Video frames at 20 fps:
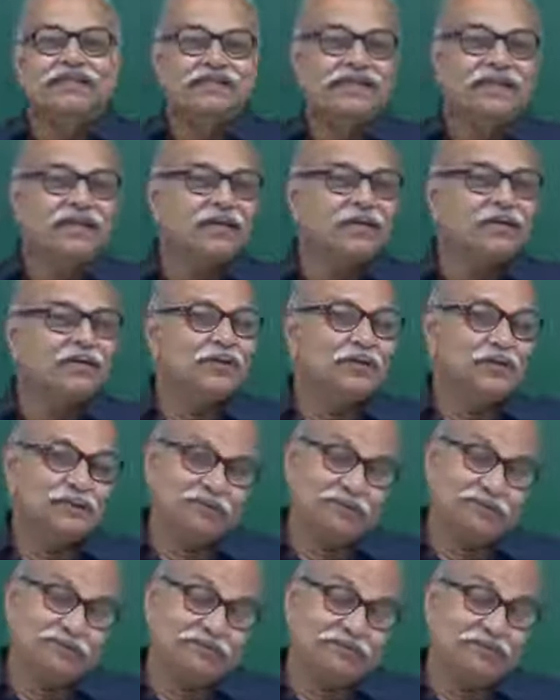
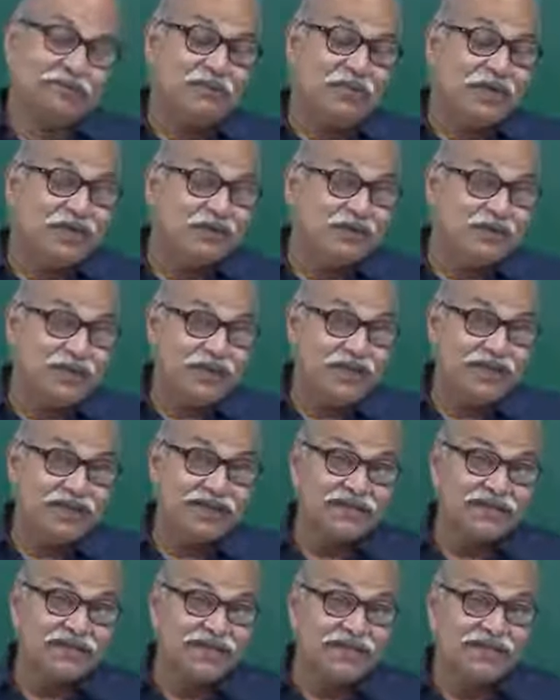Now, you must
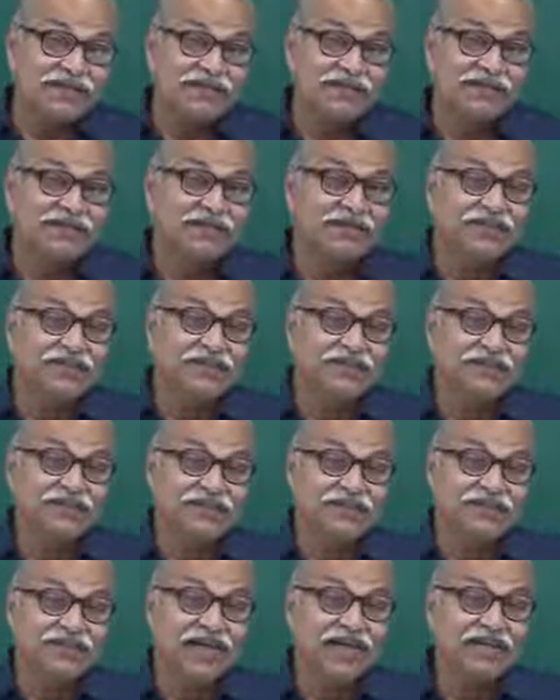wonder that
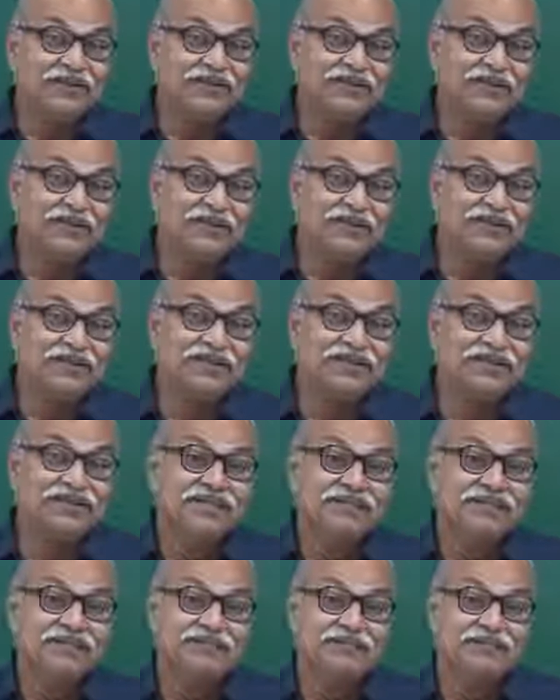are we not
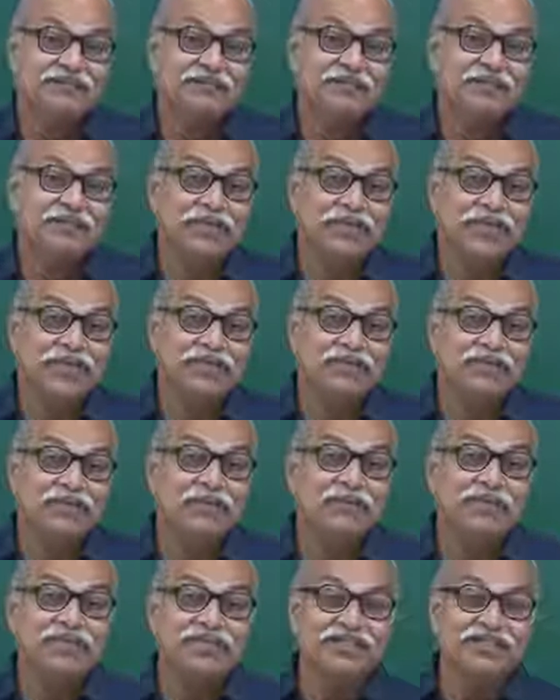putting
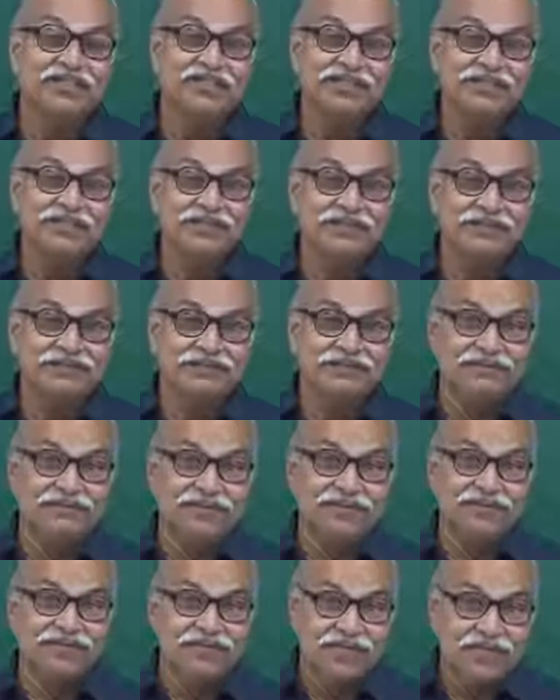too much
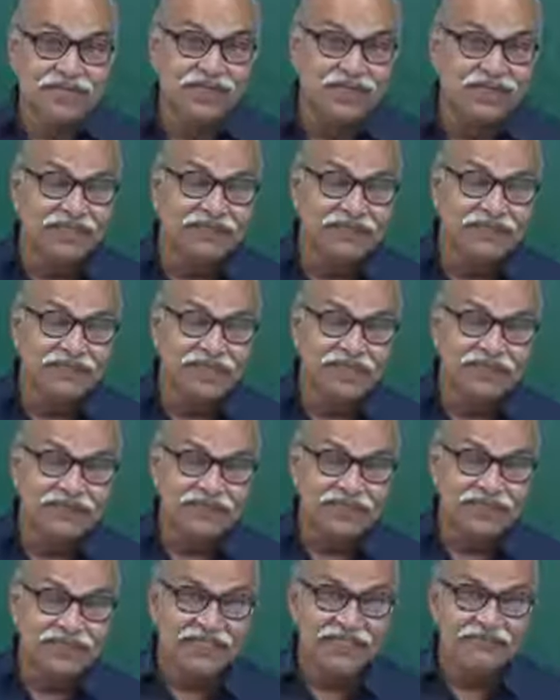restriction on
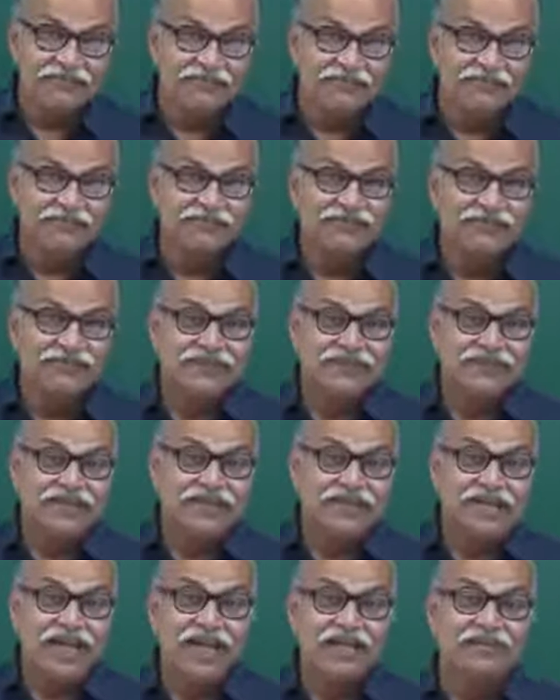ourselves?
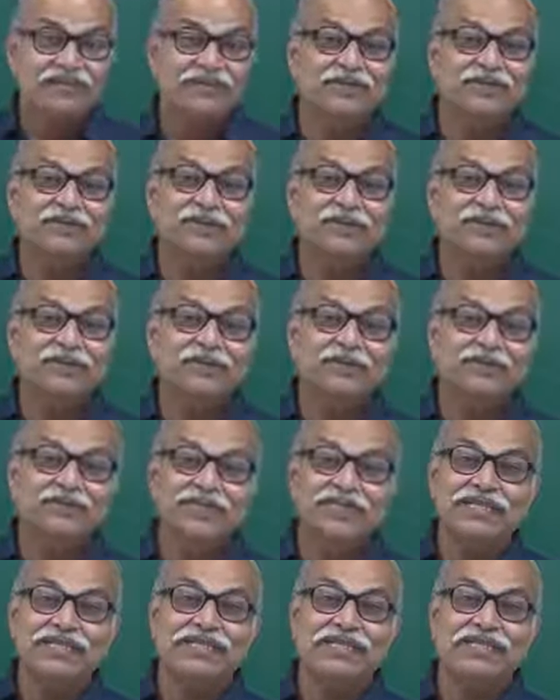Are we not
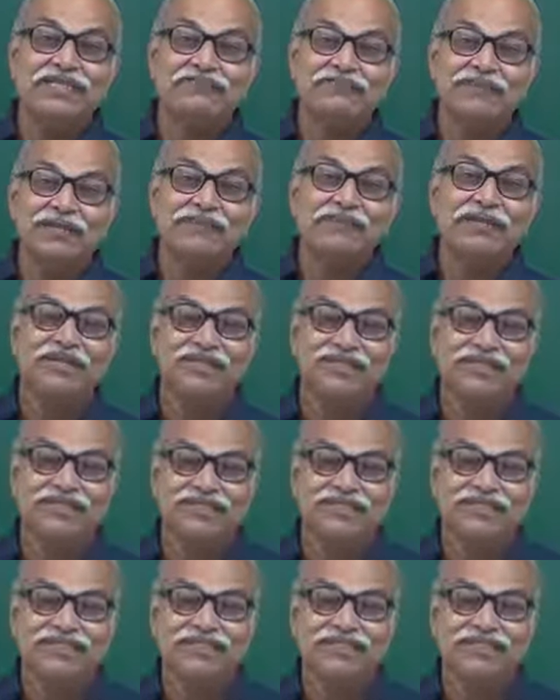losing information?